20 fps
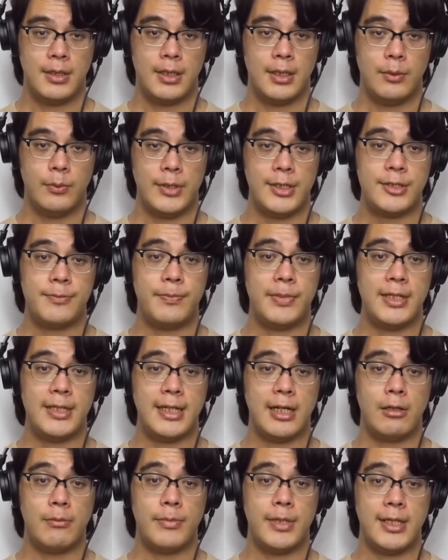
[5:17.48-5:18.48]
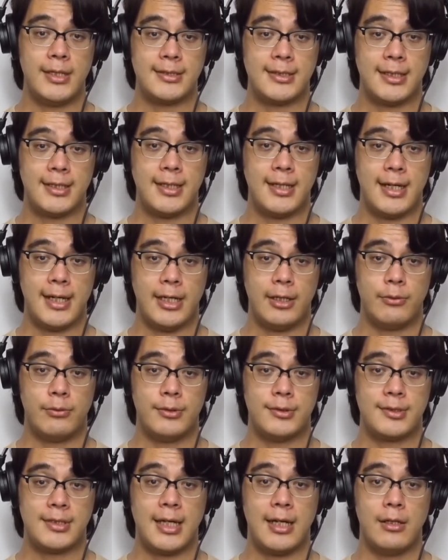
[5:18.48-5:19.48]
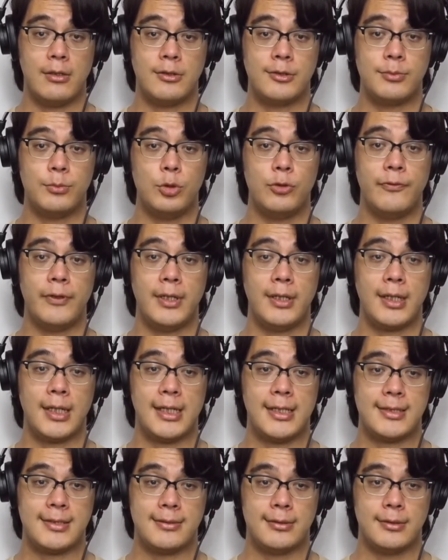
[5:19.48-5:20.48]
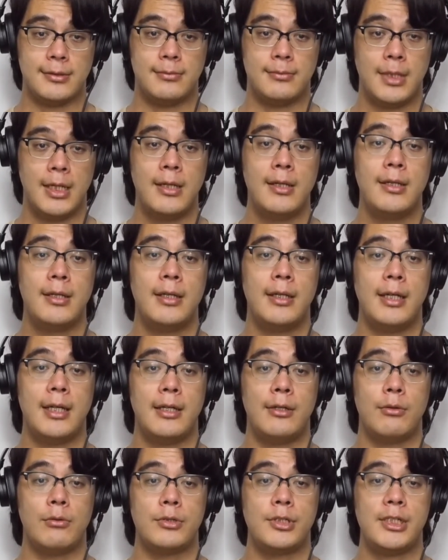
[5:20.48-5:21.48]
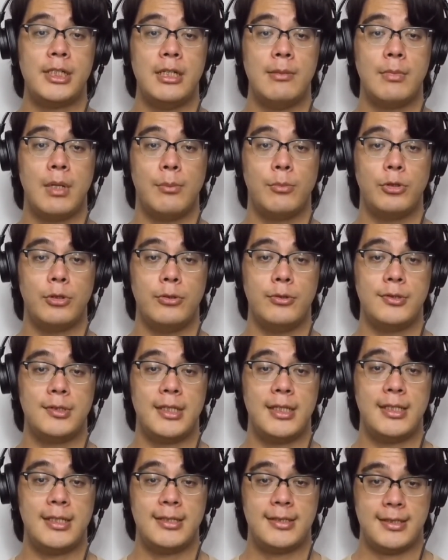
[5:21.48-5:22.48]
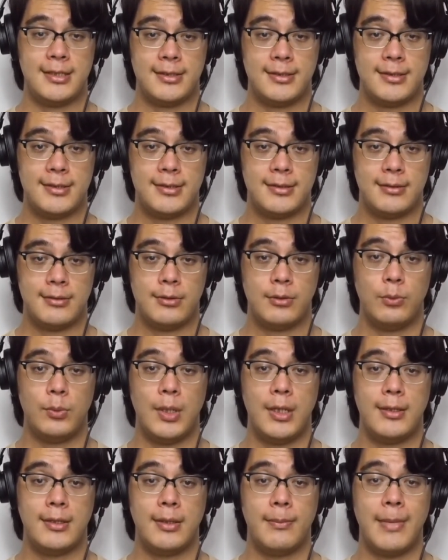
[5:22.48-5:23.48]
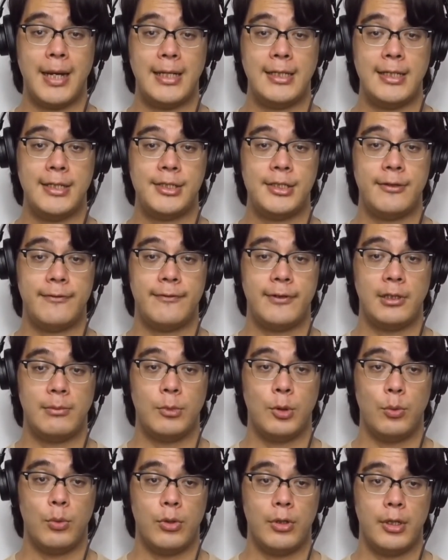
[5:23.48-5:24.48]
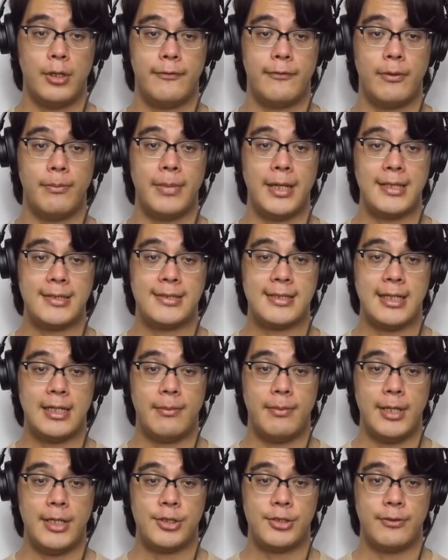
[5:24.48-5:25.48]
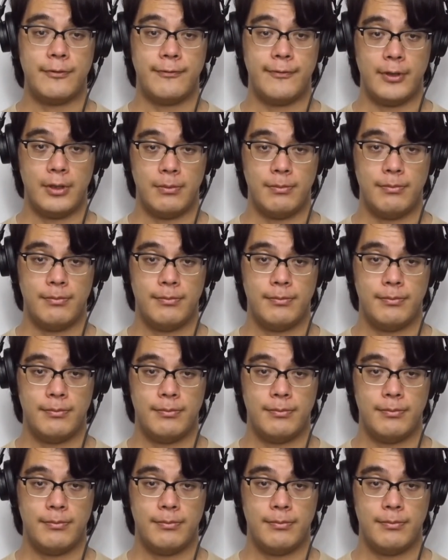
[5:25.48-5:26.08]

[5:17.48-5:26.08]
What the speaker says: which beat out Miyazaki Hayao's Howl's Moving Castle and Oshii Mamoru's Innocence to win the Mainichi Film Award for Best Animation Film.